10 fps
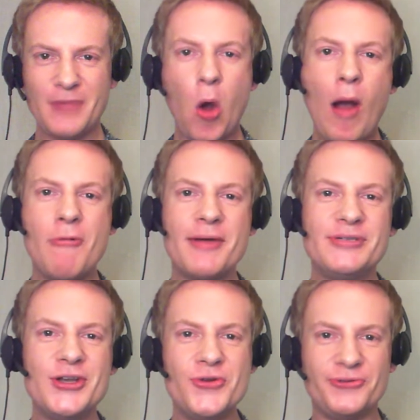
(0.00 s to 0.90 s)
Welcome
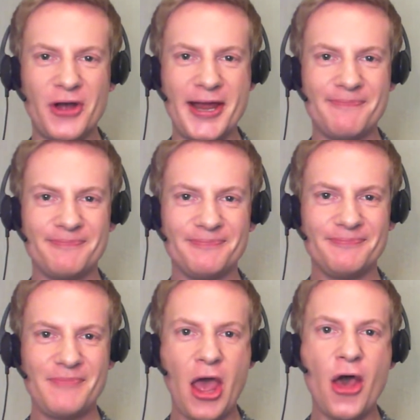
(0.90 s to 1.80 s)
to NuFi.
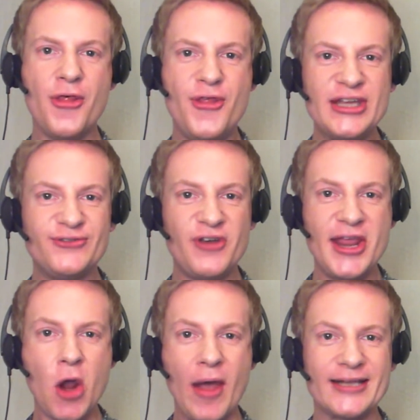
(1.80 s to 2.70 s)
This
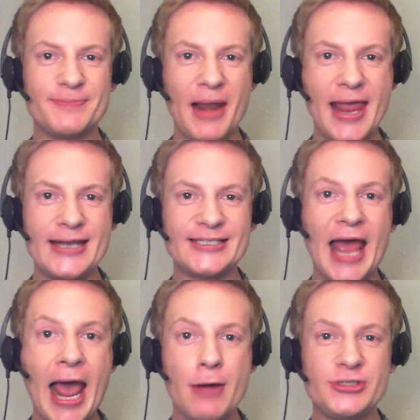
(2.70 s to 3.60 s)
video explains
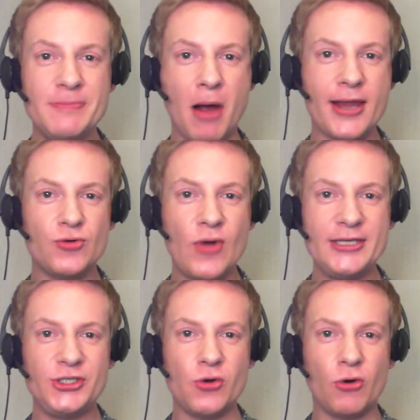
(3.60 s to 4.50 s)
how to
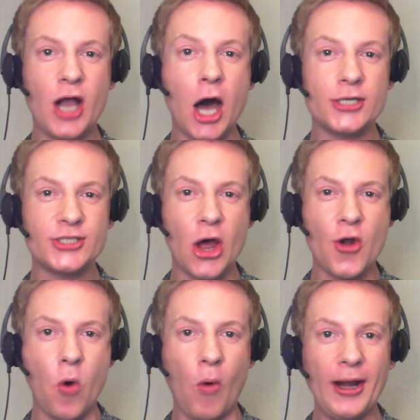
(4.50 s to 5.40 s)
migrate your
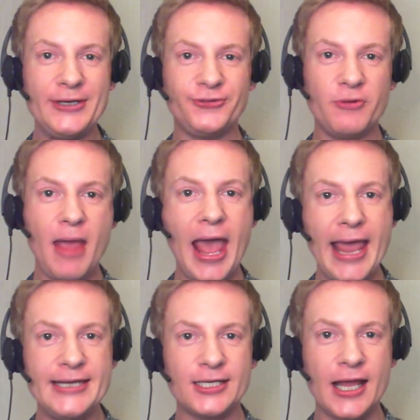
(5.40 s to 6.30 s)
Cardano wallet from
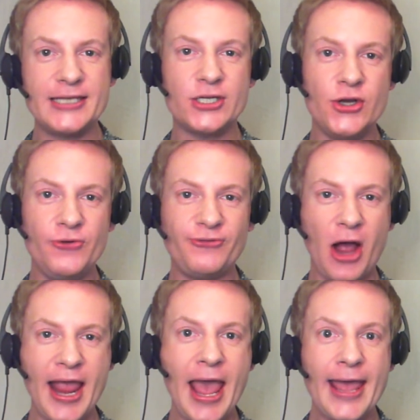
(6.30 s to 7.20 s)
AdaLite to
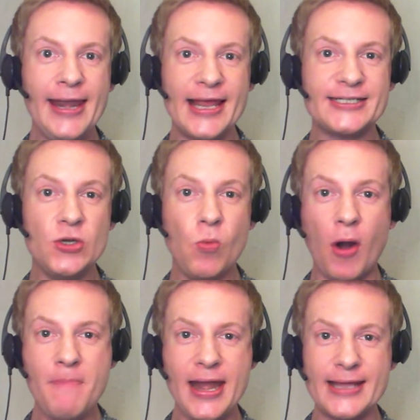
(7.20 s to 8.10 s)
NuFi in less than
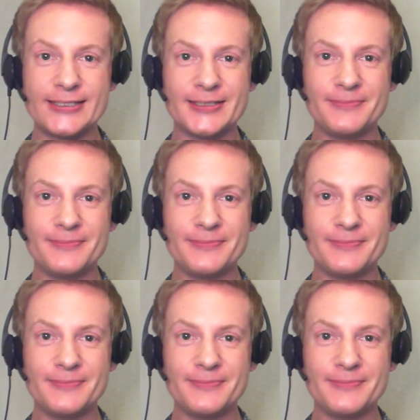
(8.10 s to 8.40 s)
1 minute.